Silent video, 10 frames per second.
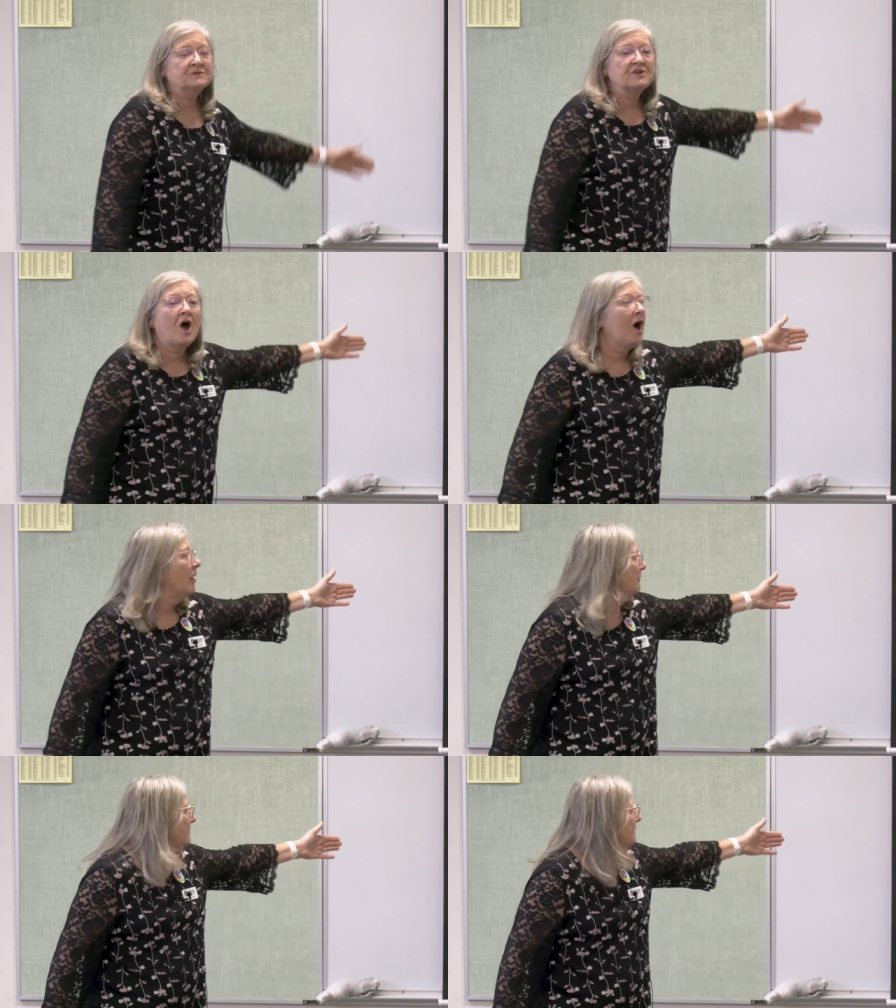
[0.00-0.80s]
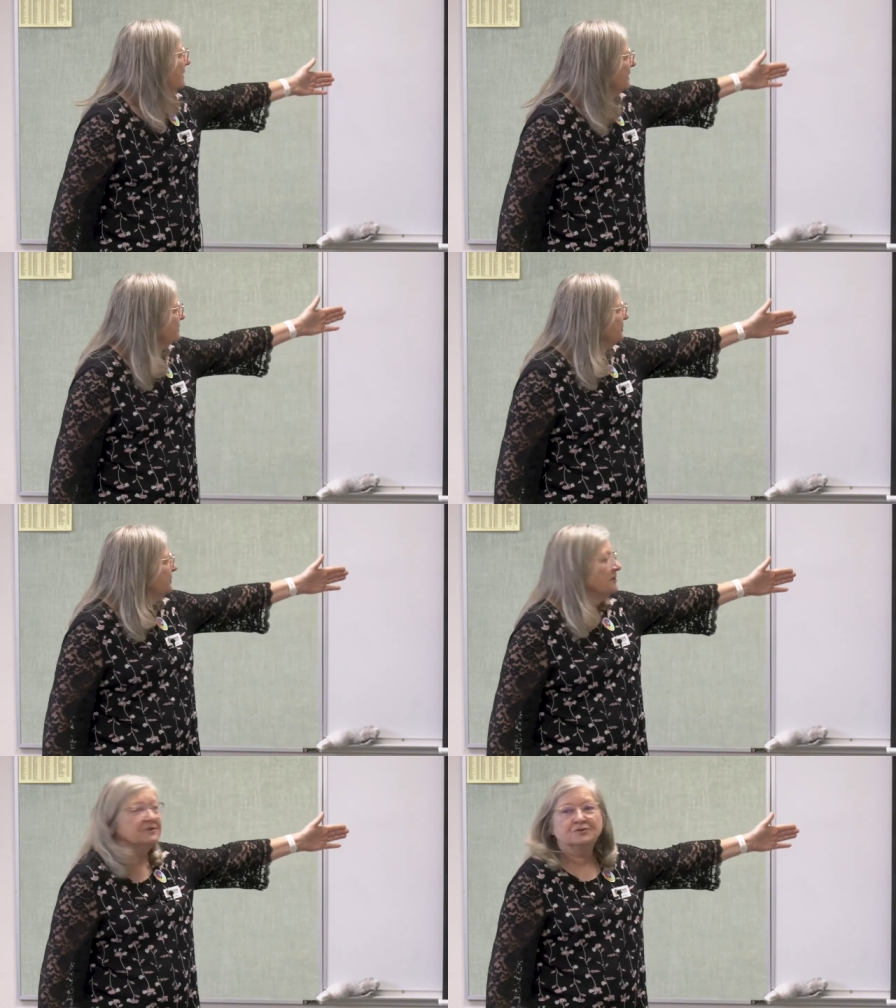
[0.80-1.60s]
was all
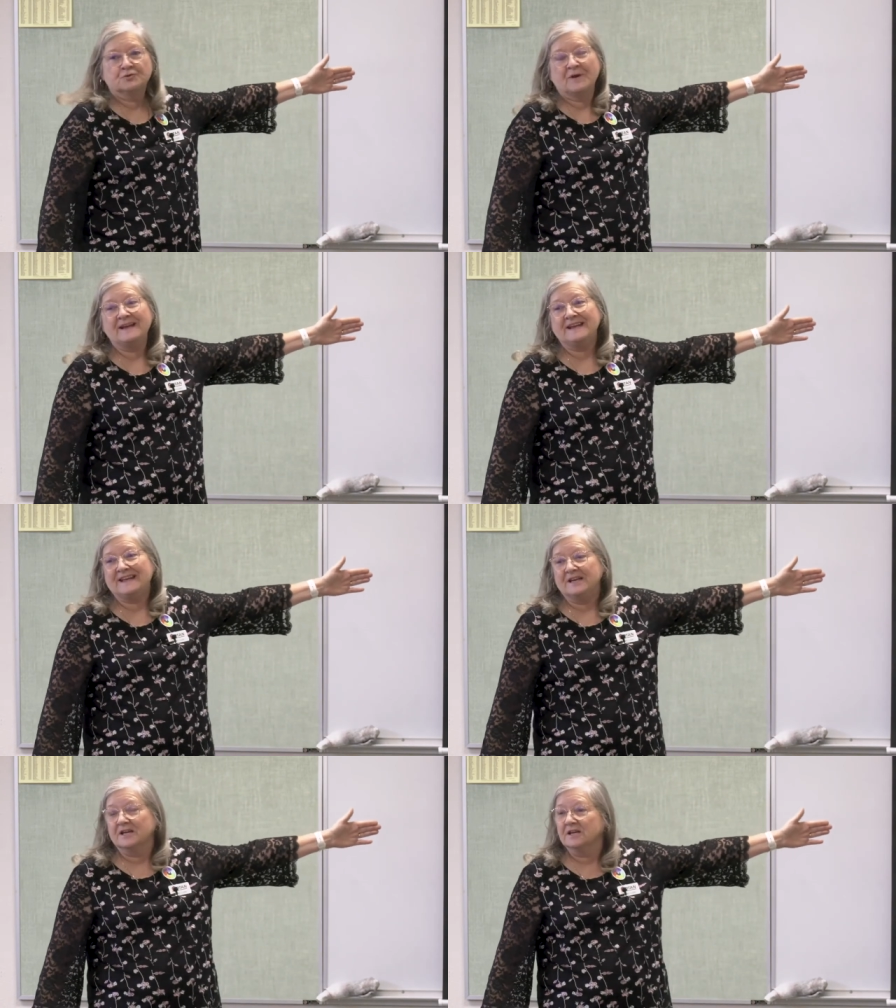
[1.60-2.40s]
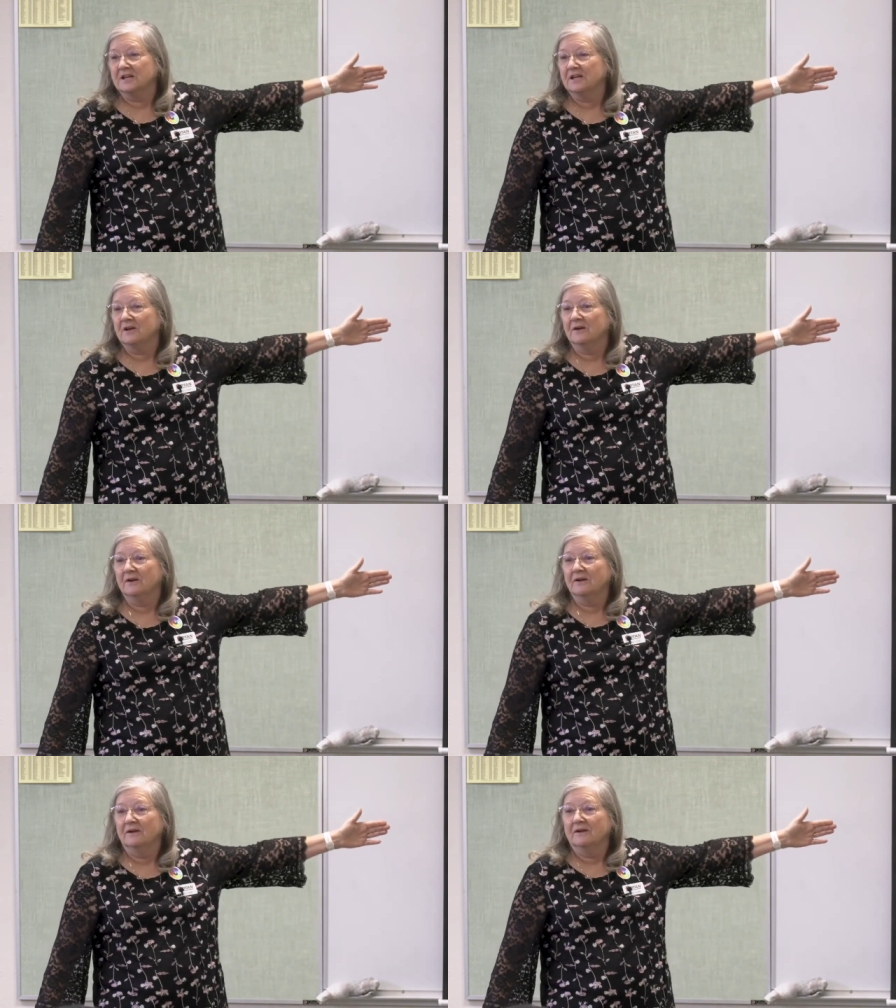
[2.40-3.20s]
under training,
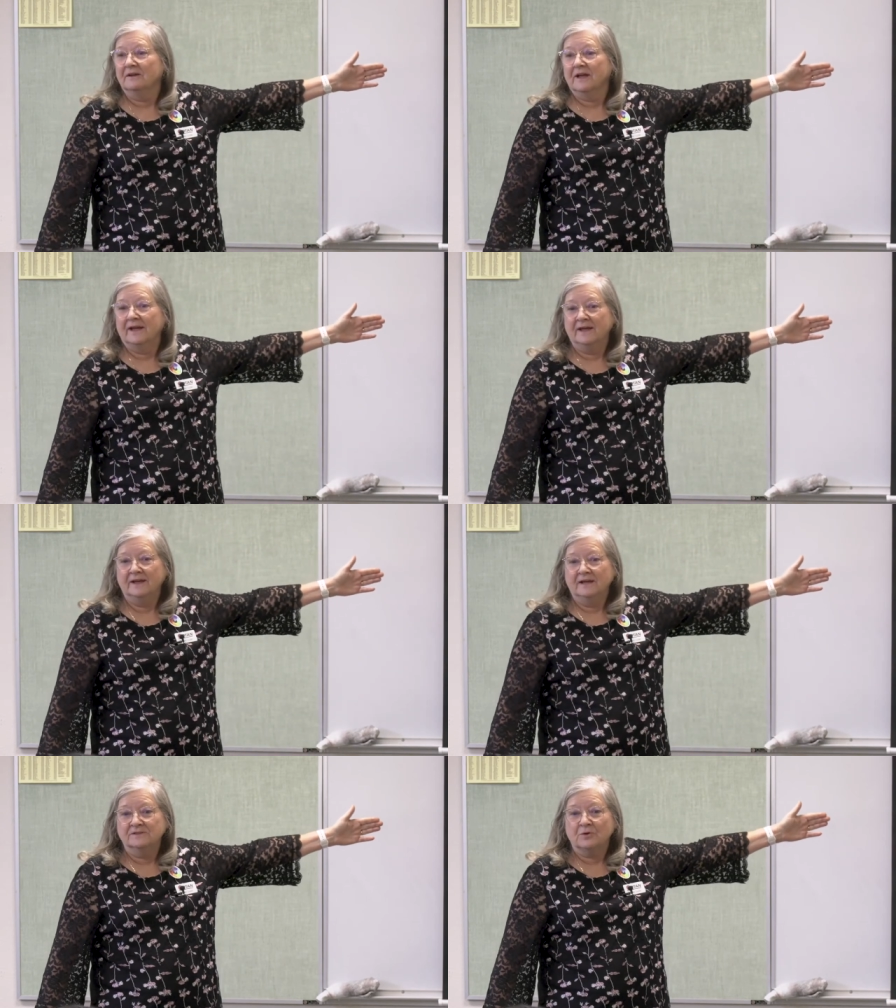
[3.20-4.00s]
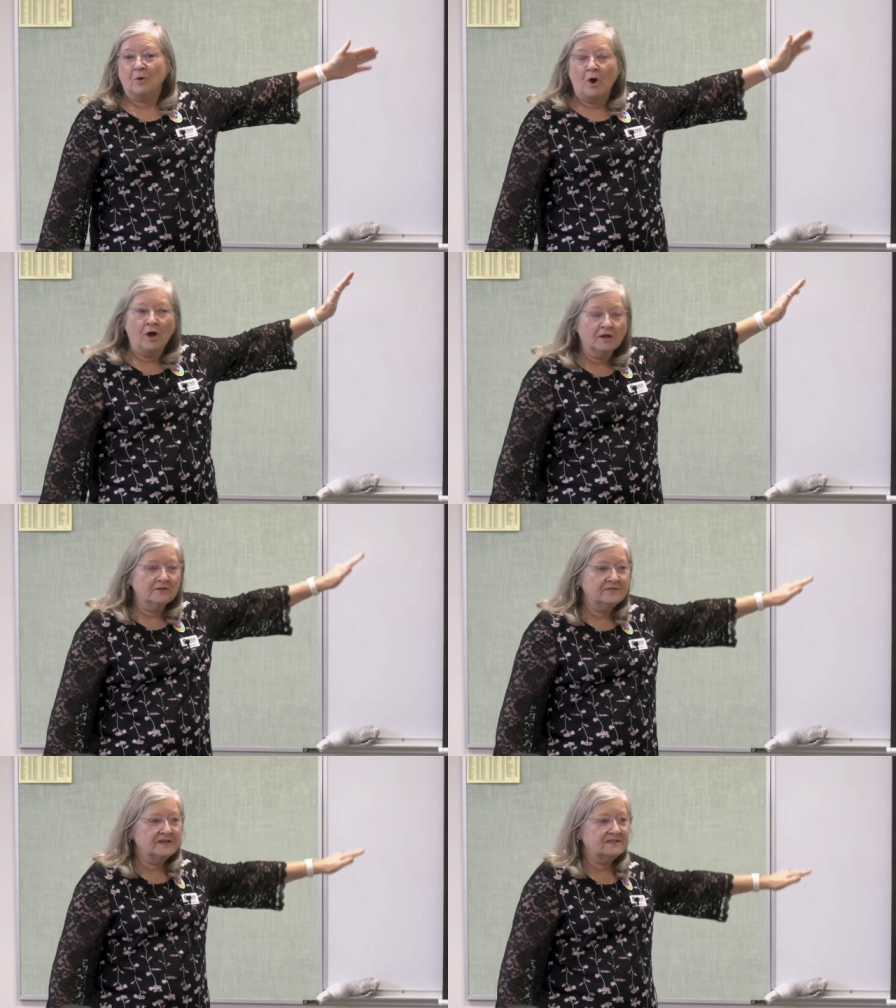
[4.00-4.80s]
okay? So all
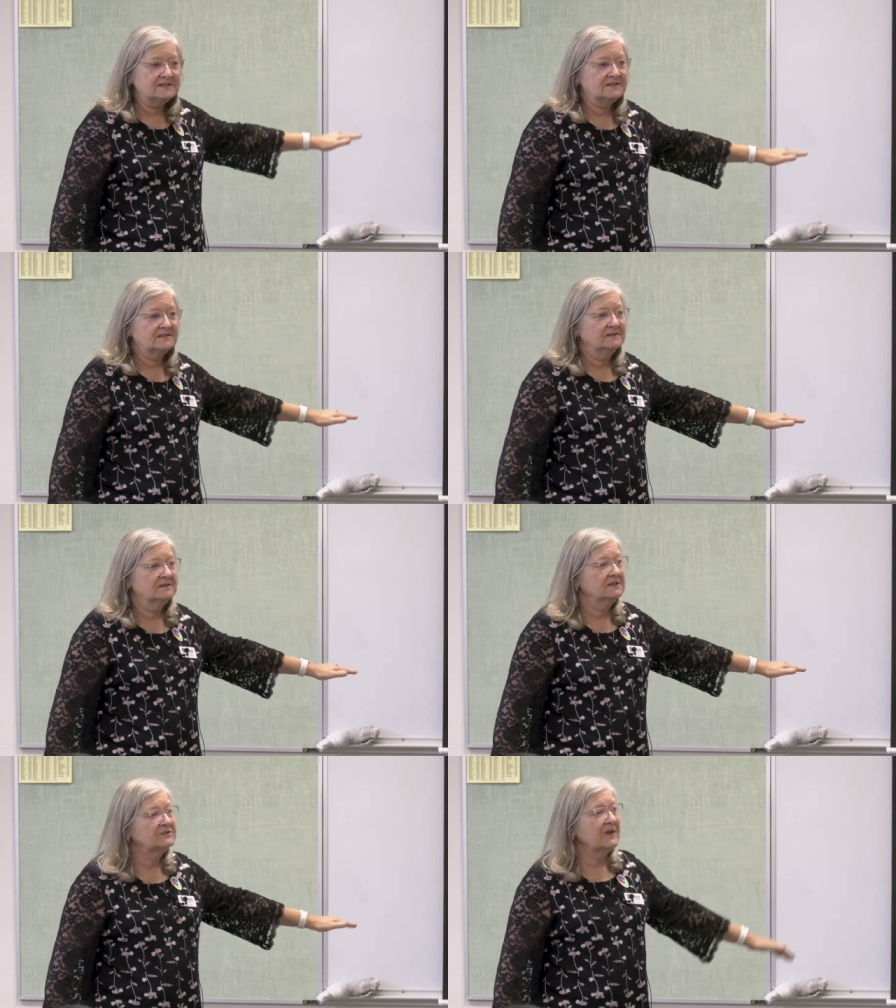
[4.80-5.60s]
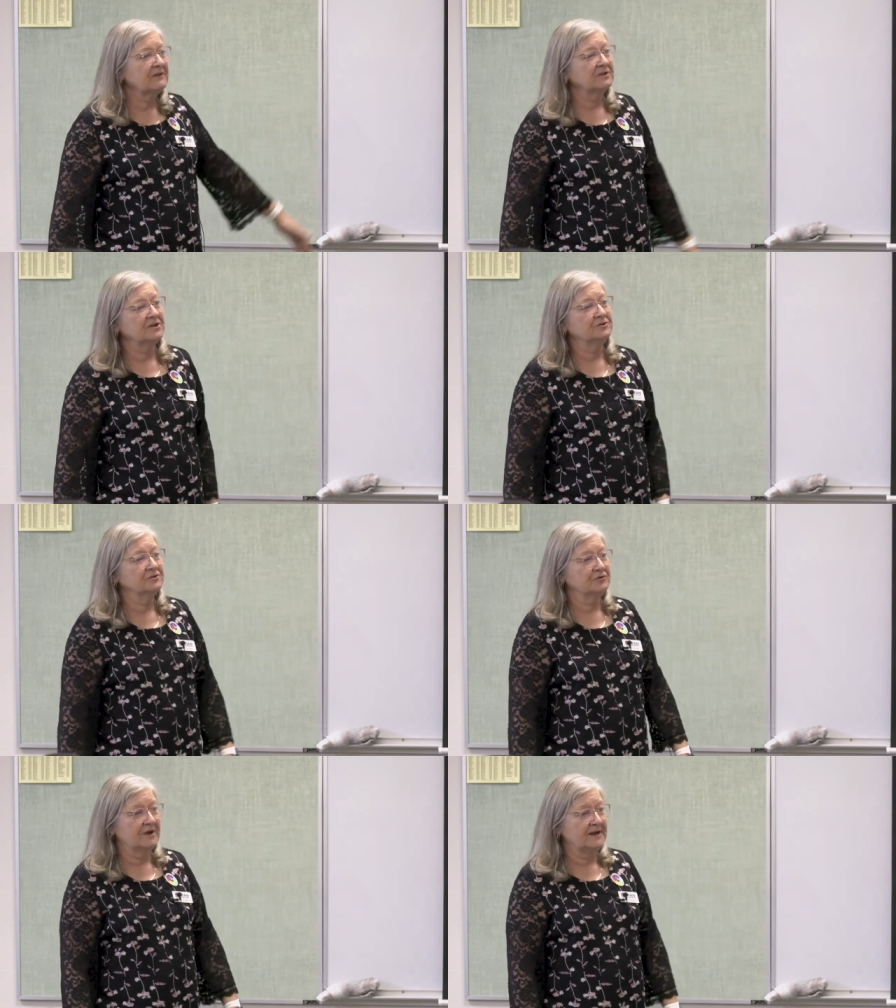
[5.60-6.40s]
of this is found under
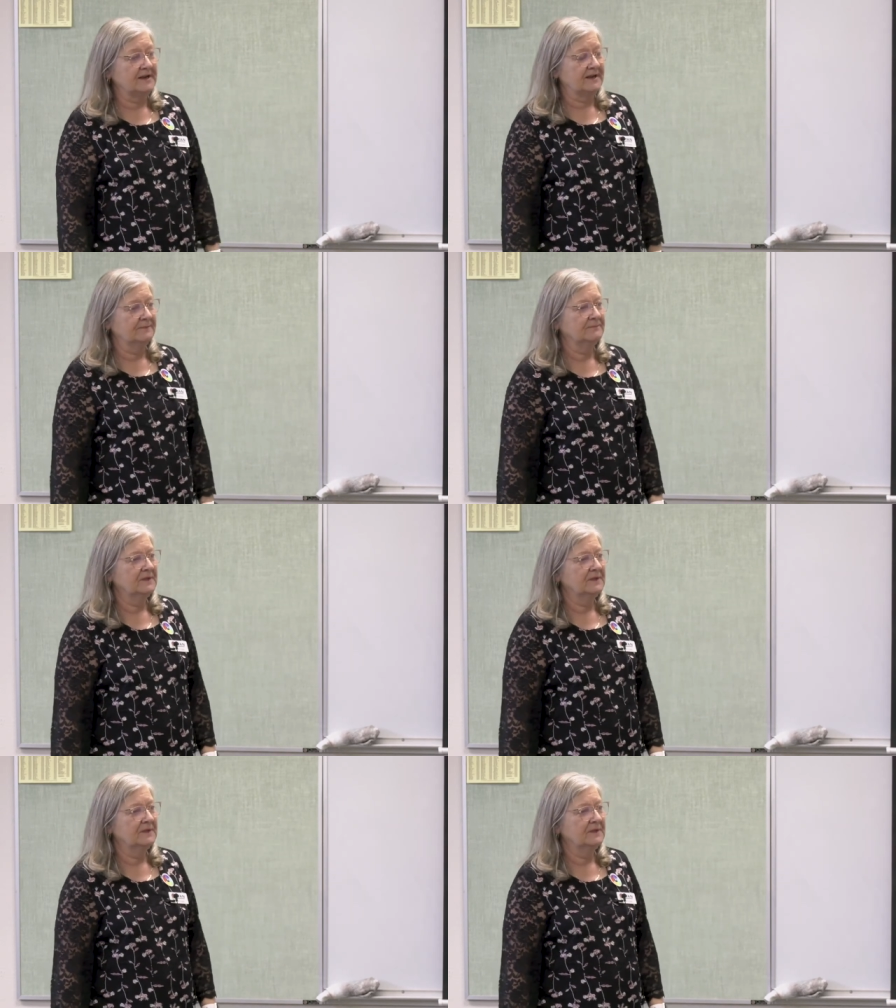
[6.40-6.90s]
training.